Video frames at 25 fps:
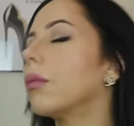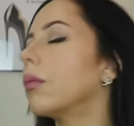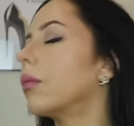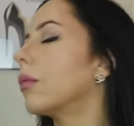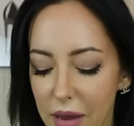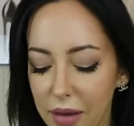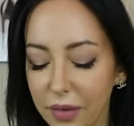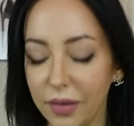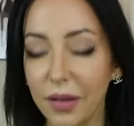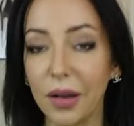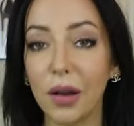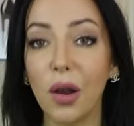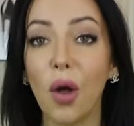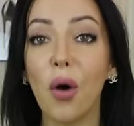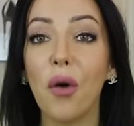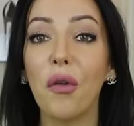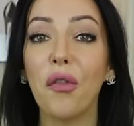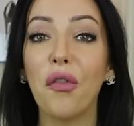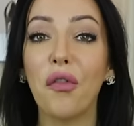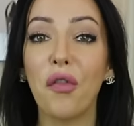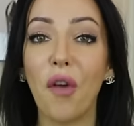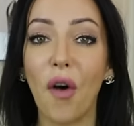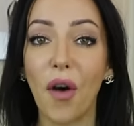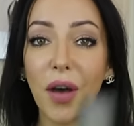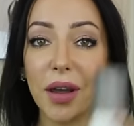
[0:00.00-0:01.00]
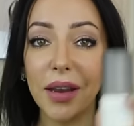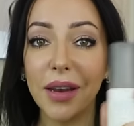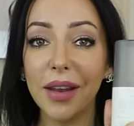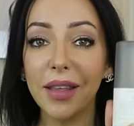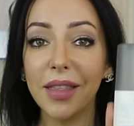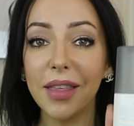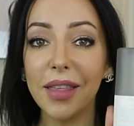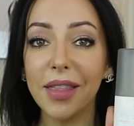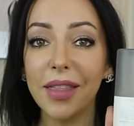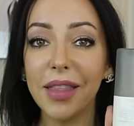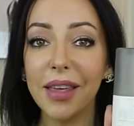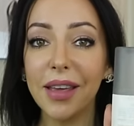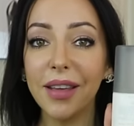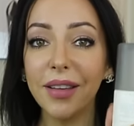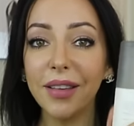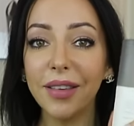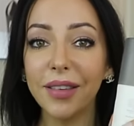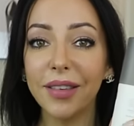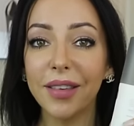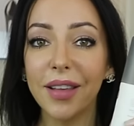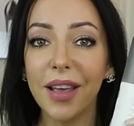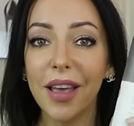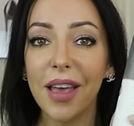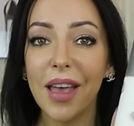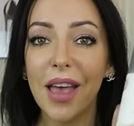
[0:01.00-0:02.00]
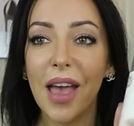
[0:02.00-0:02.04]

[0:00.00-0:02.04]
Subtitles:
It's a lot finer than this,